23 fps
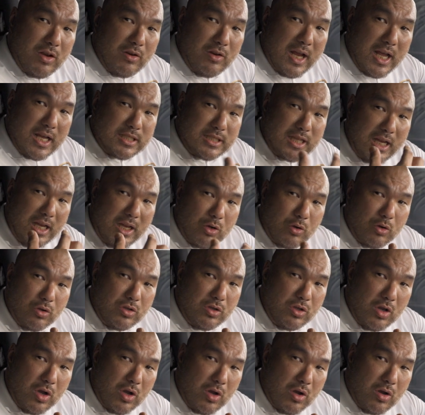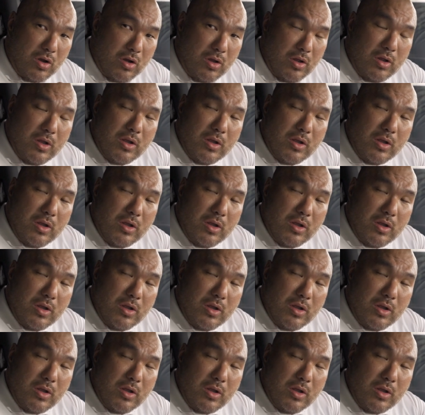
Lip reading: yung nasa likod nyo.